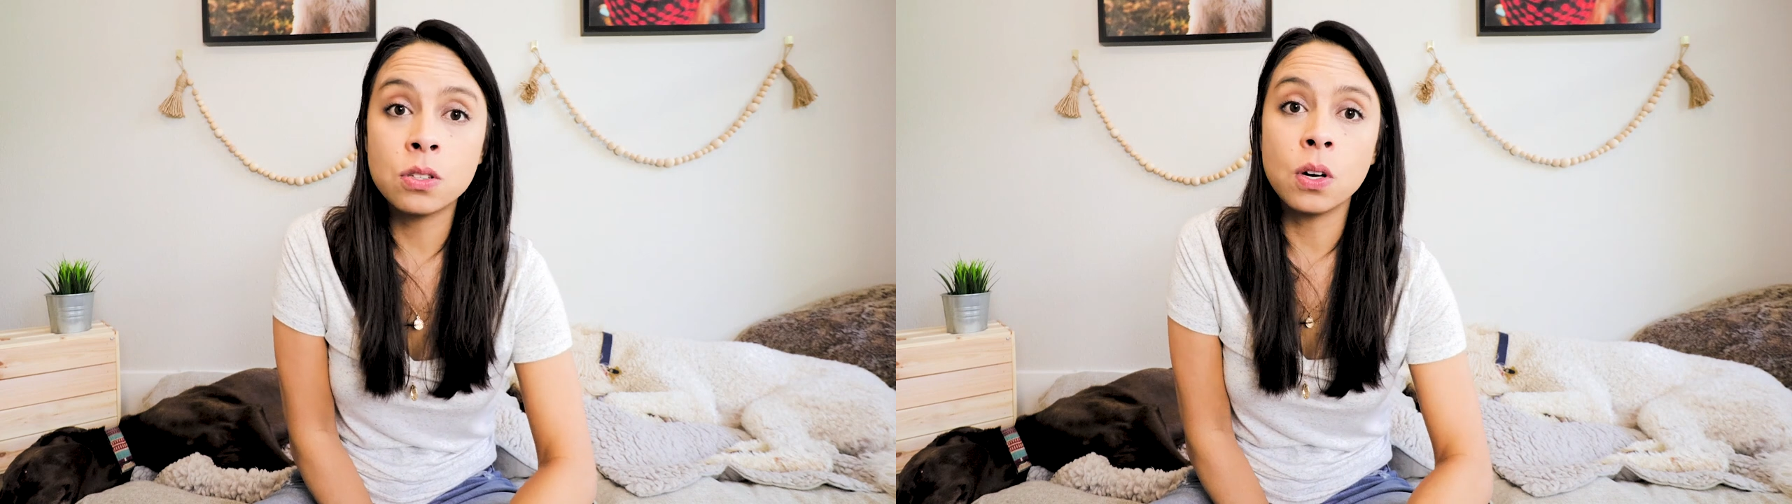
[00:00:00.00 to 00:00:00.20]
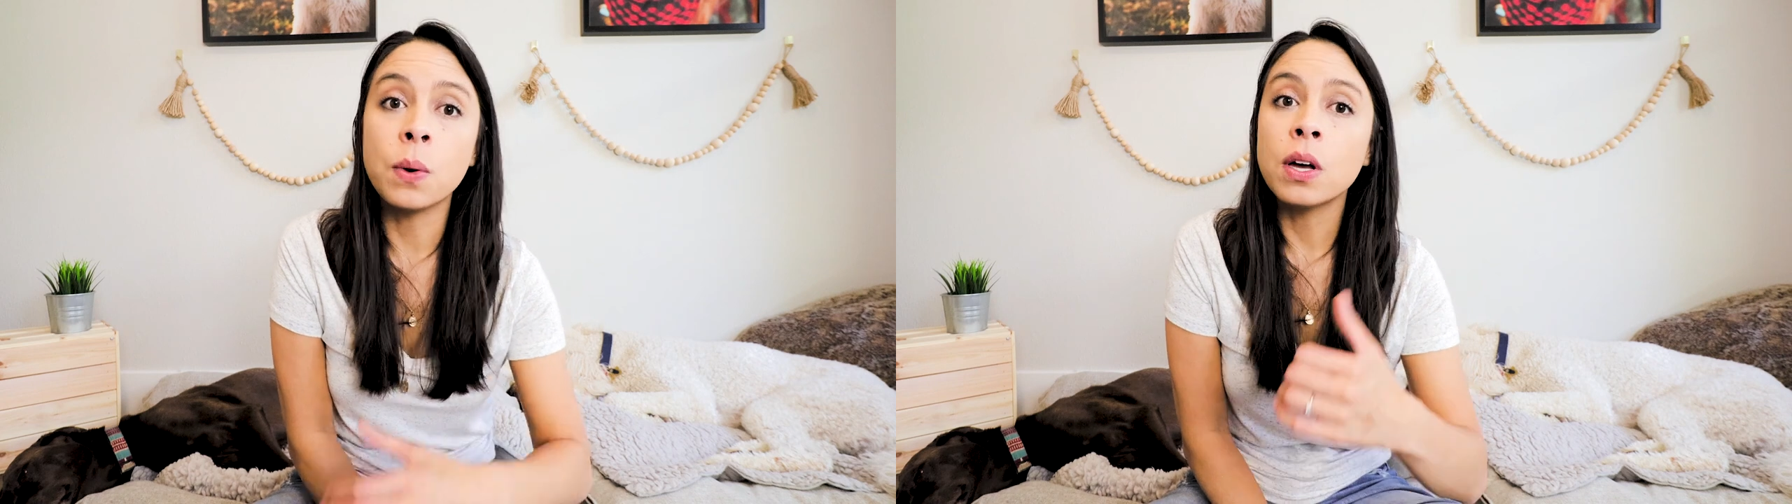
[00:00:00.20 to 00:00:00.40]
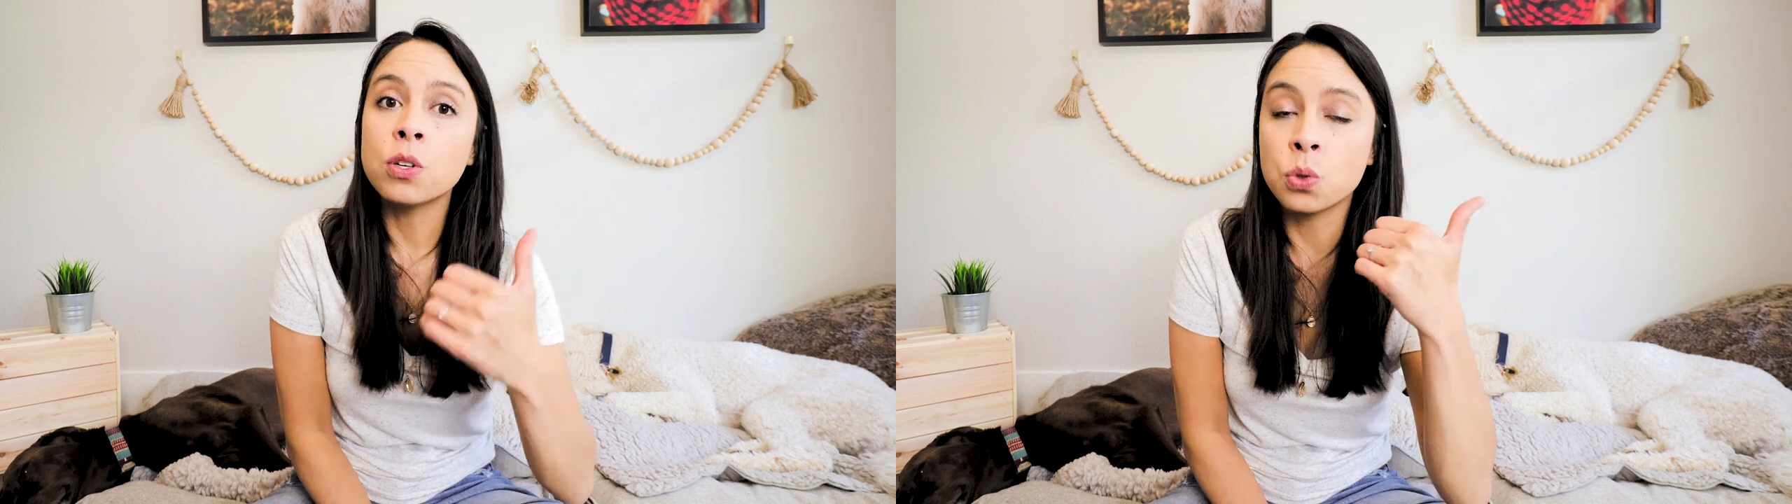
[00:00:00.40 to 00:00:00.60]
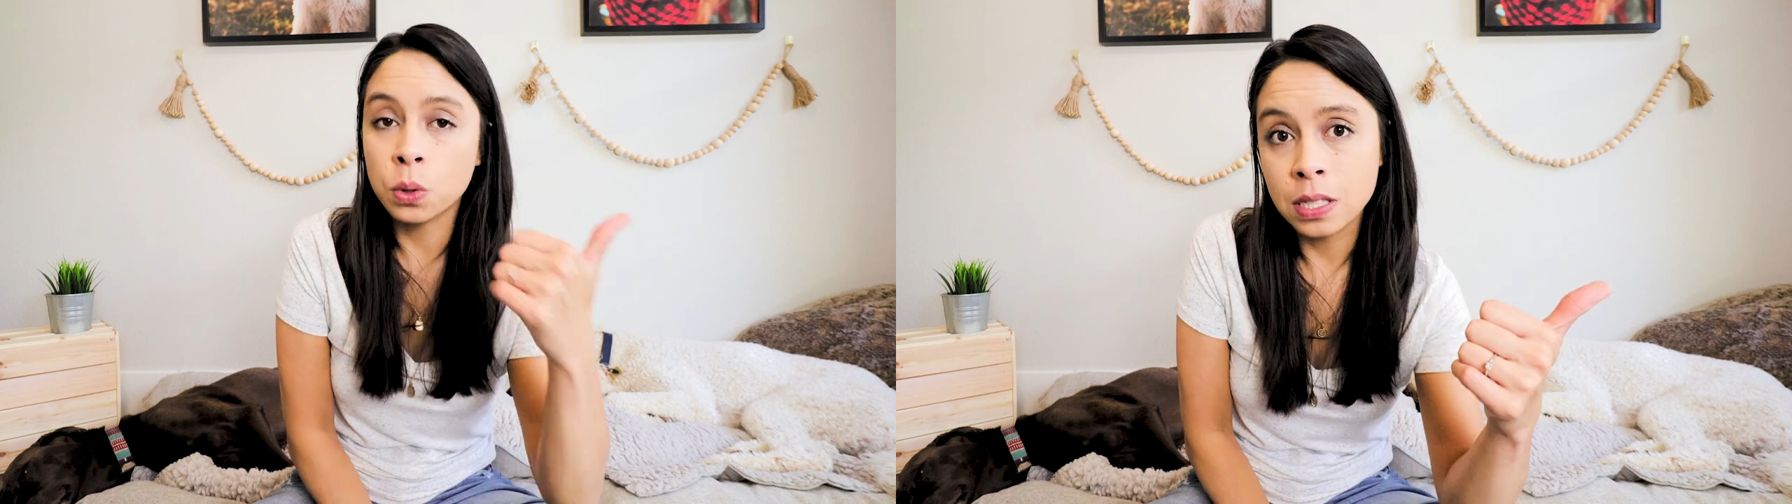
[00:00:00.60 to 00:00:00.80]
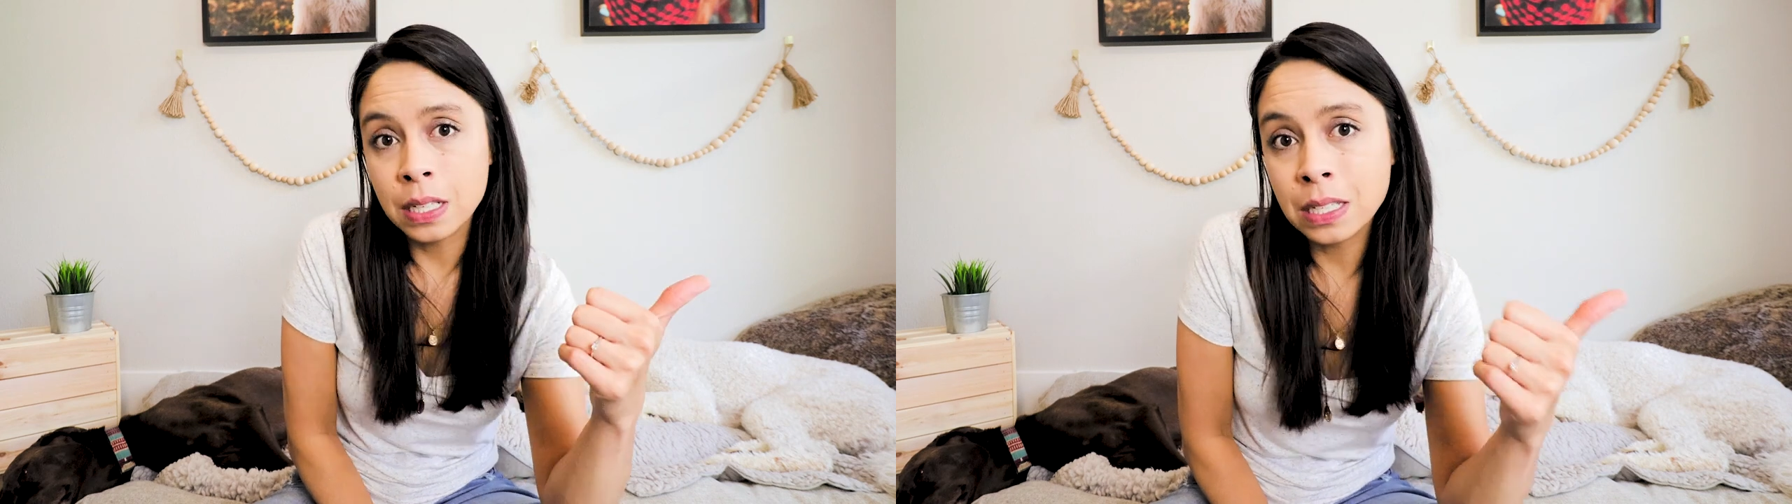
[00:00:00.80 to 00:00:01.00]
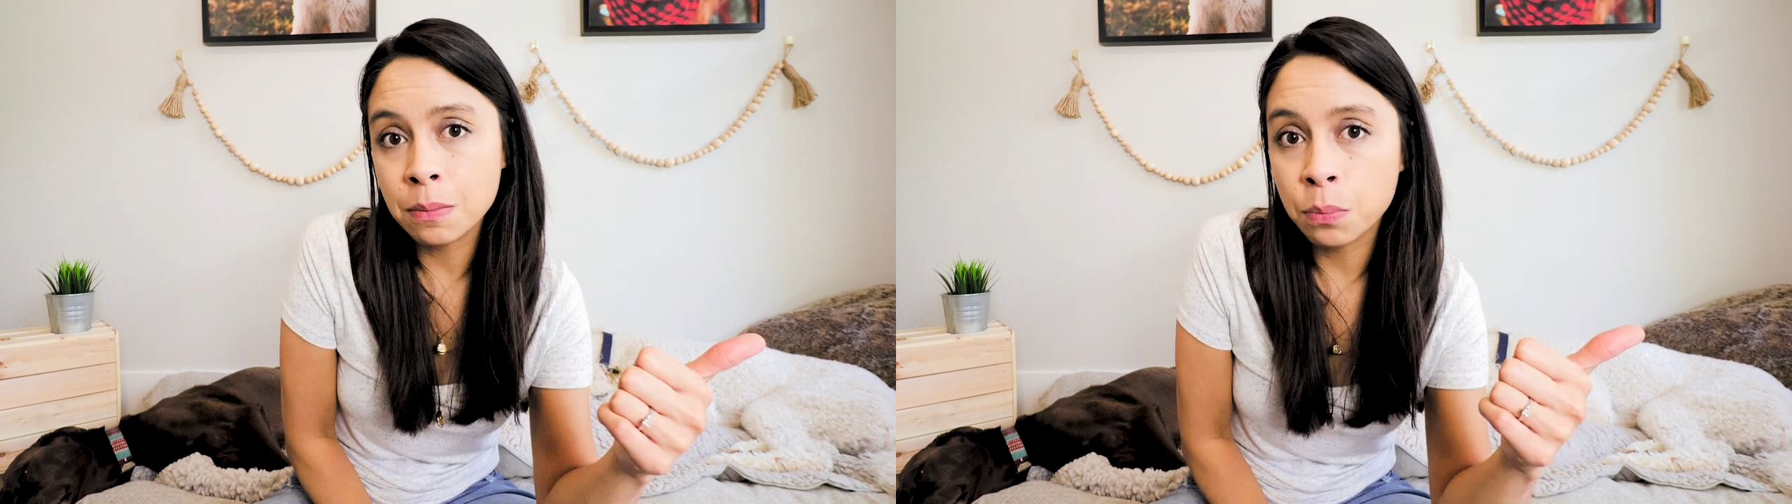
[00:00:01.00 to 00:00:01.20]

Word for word: So sourcing is